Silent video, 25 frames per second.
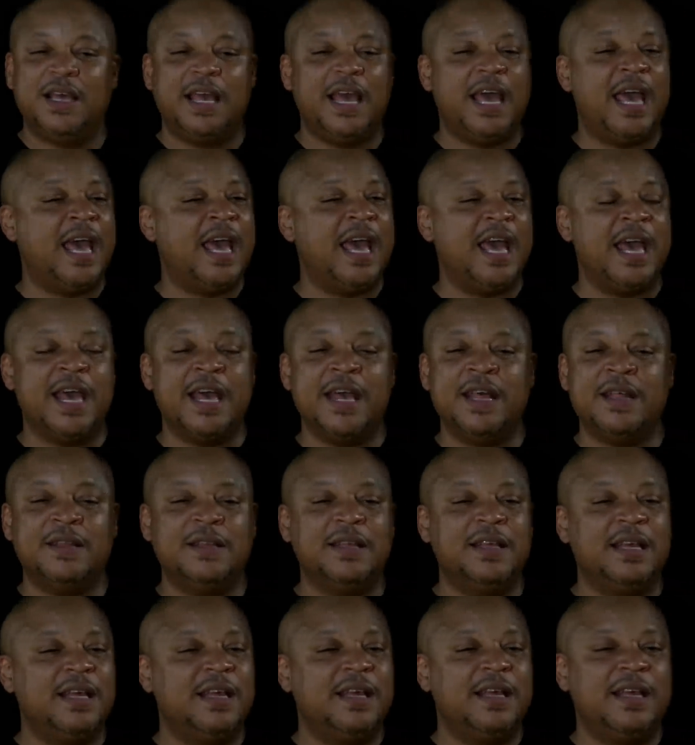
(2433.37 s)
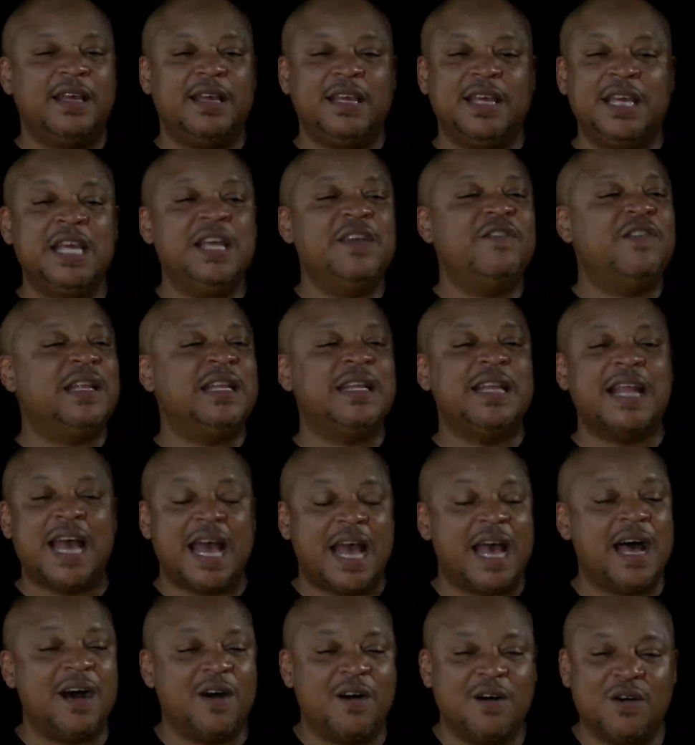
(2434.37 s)
And even
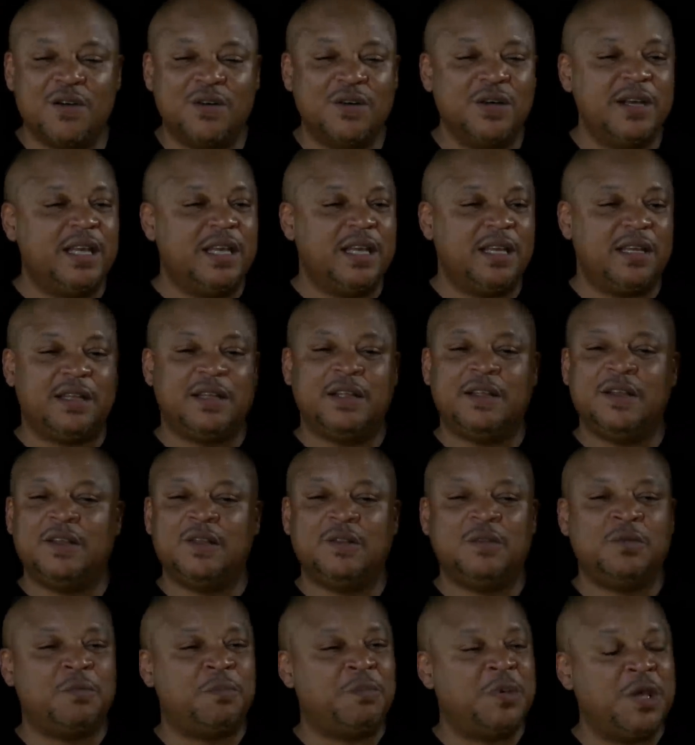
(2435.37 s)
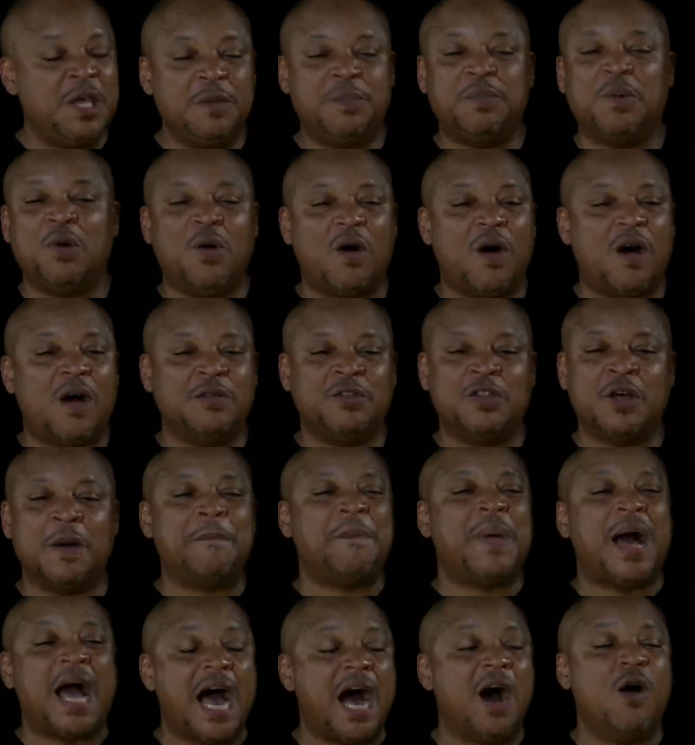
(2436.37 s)
now, people, the
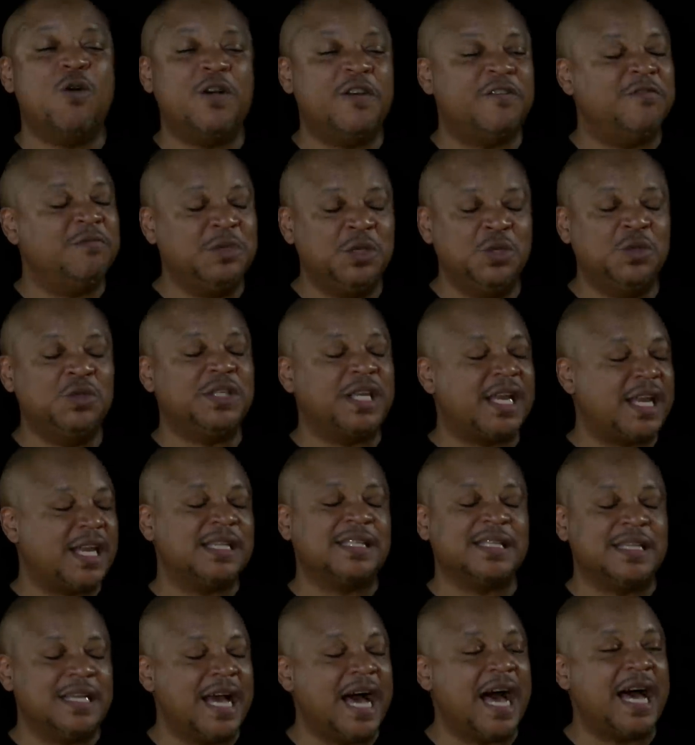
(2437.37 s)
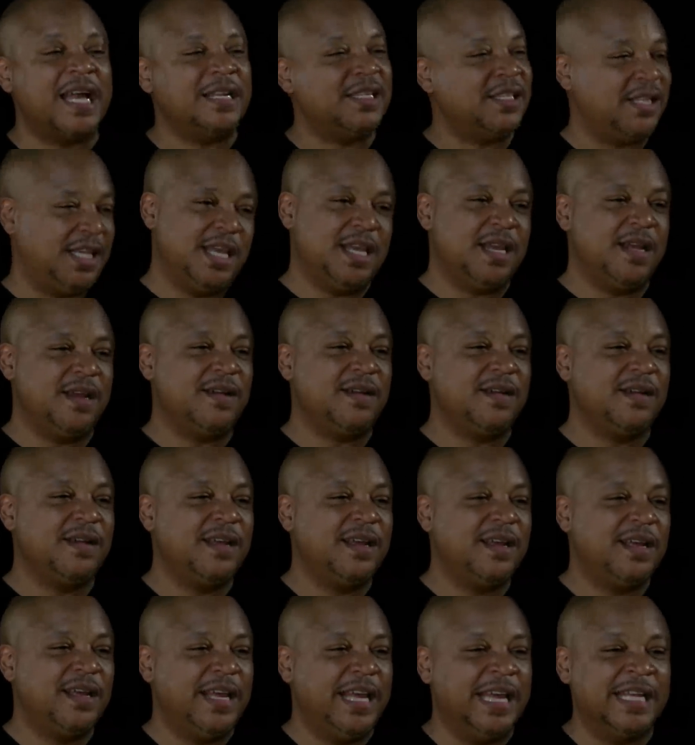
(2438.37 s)
power of music has got us here
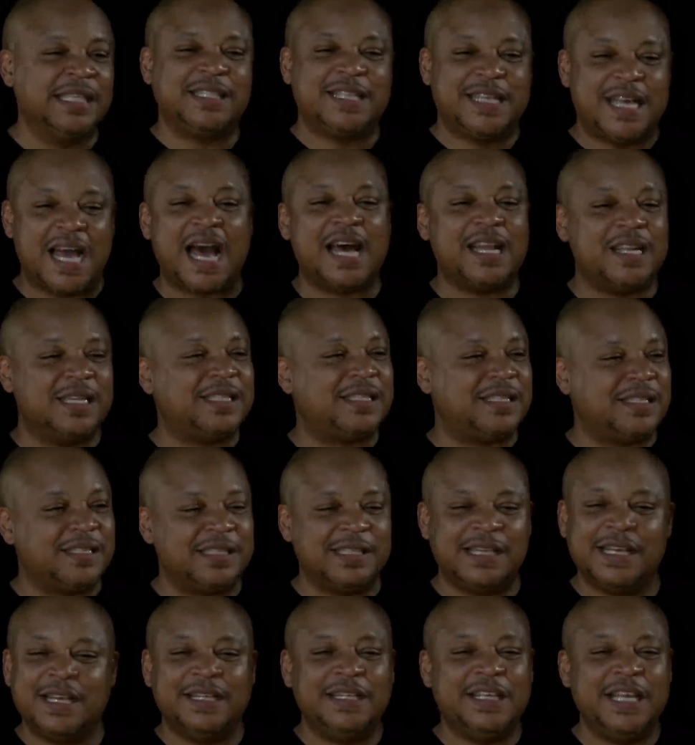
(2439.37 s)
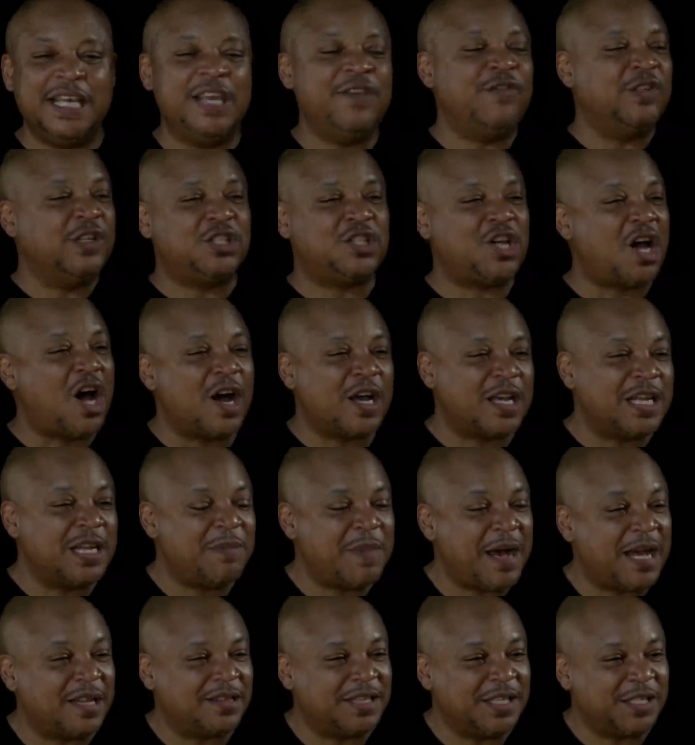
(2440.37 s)
it's got us even talking
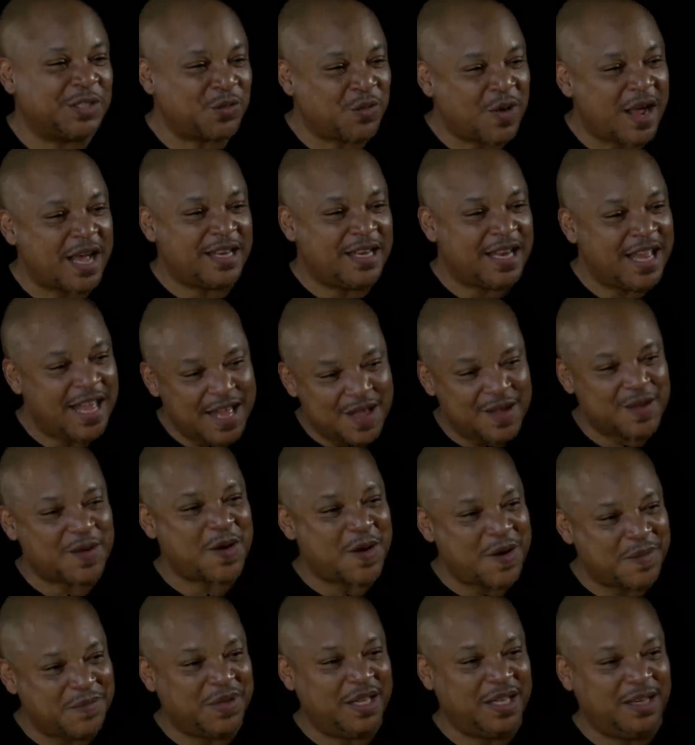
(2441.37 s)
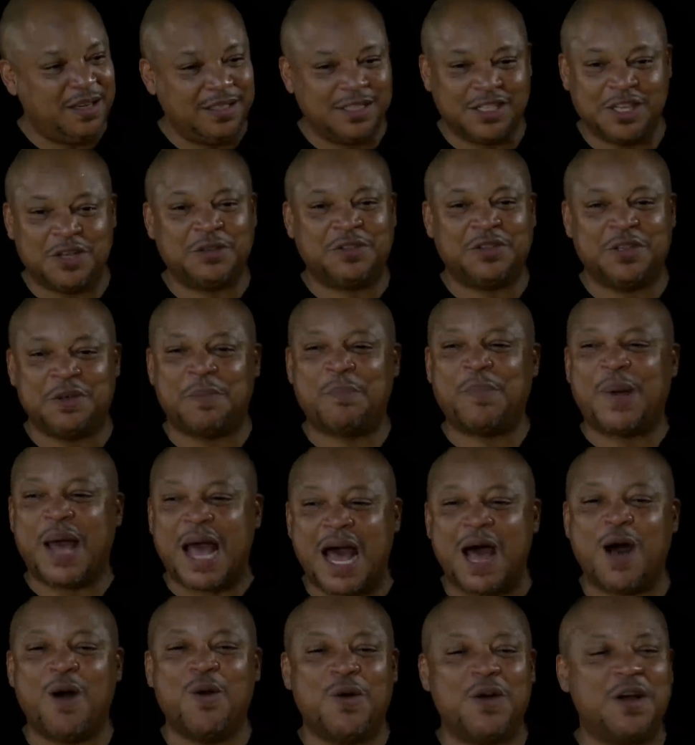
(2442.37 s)
about this right now, Carmen. the, the mm-hmm.
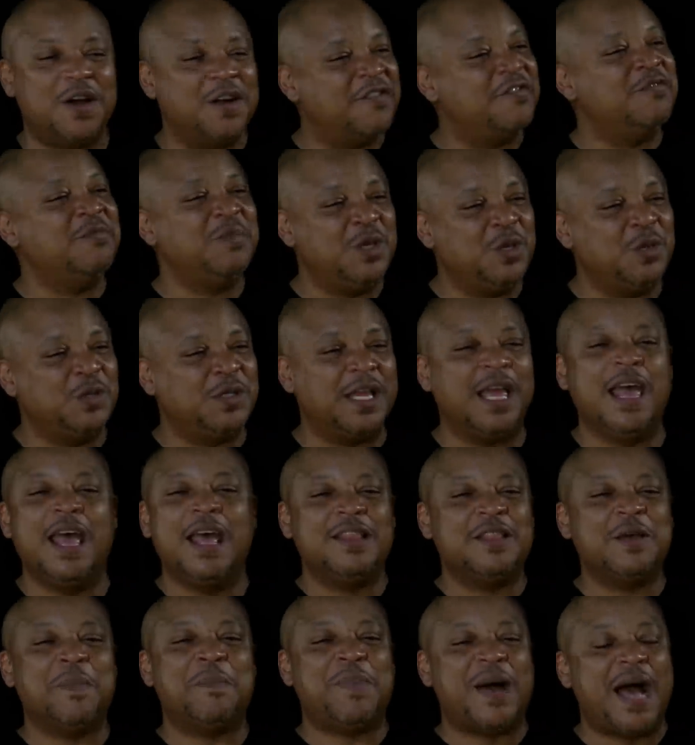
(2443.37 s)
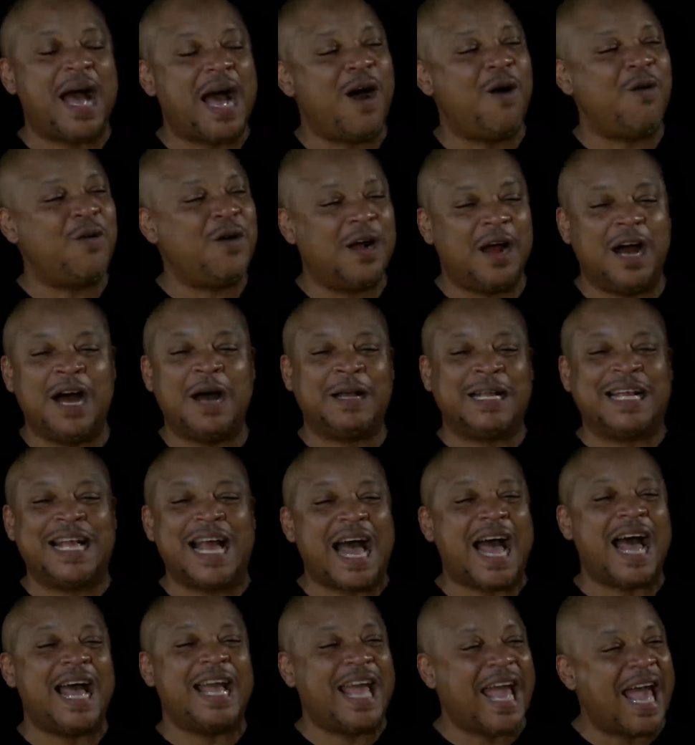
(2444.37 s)
power of music, the mm-hmm. power a
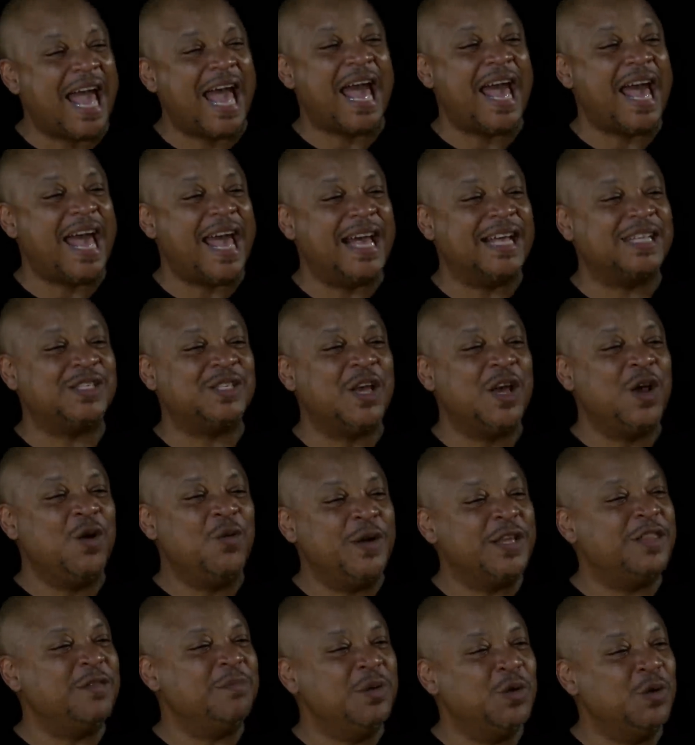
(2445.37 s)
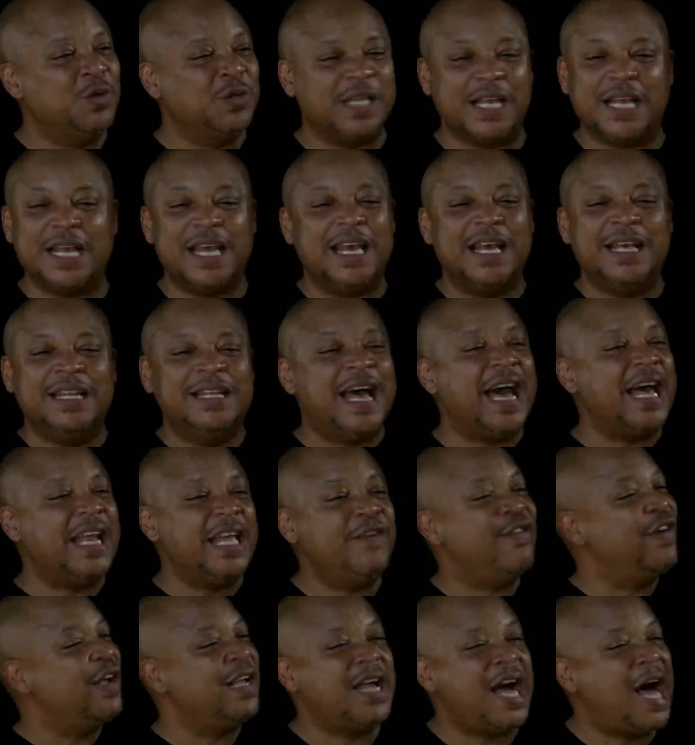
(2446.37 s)
guy has with music, not
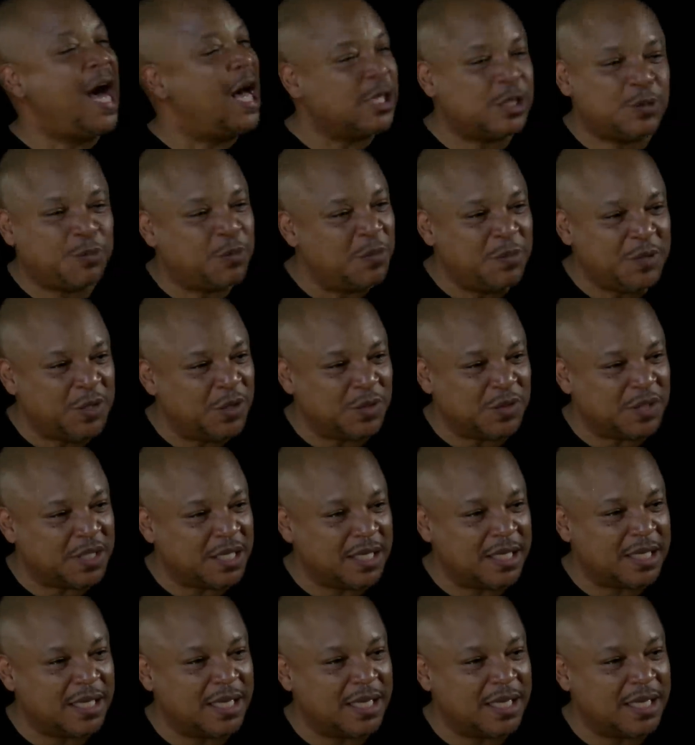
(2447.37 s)
even gospel music.